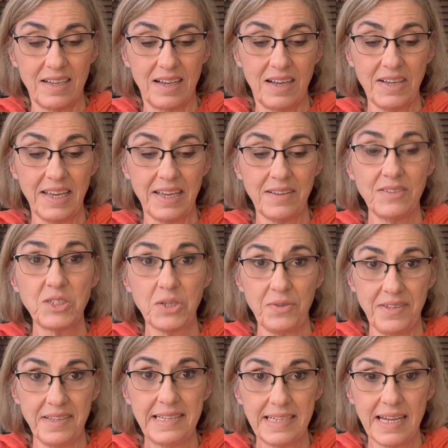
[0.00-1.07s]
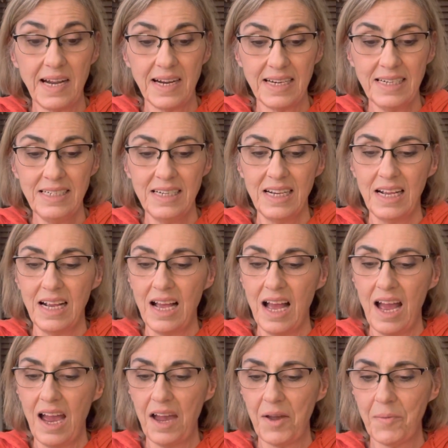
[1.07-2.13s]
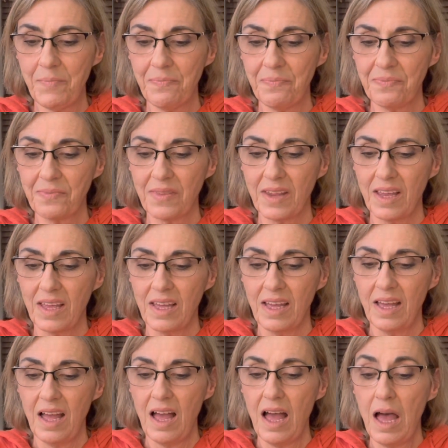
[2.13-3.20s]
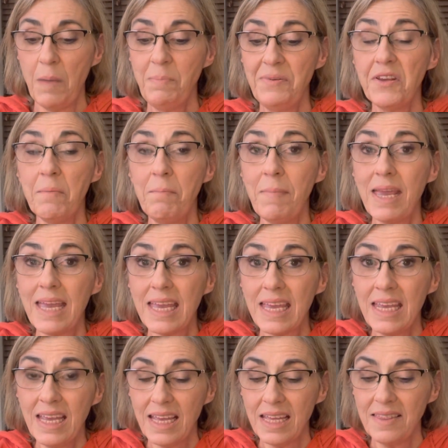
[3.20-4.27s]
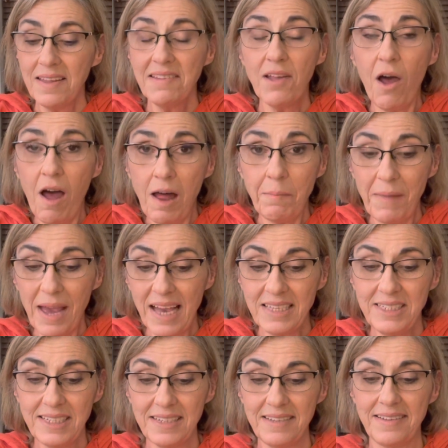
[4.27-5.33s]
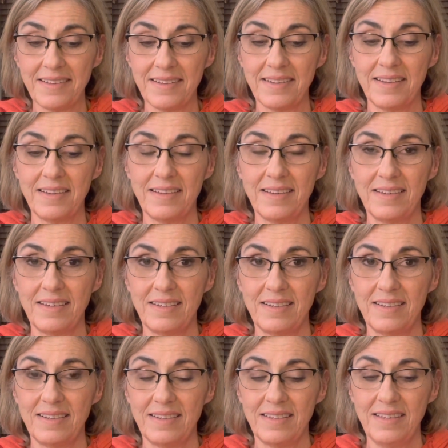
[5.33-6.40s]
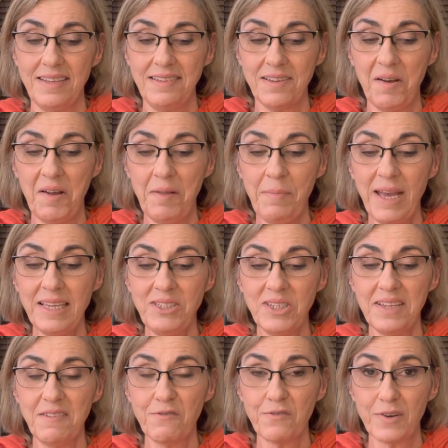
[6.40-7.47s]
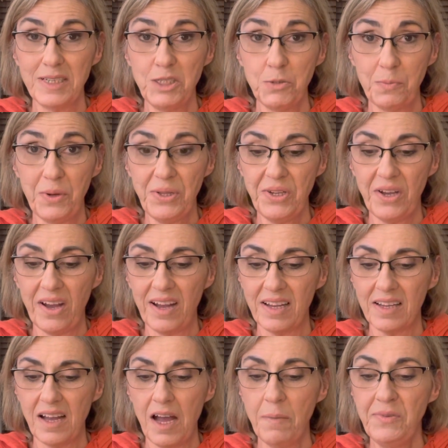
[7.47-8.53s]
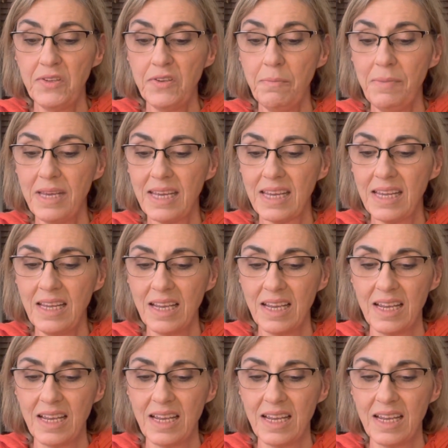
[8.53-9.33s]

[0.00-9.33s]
Okay, she was a star. Up to me. This all matches. This all matches. French bulldog. Up to me.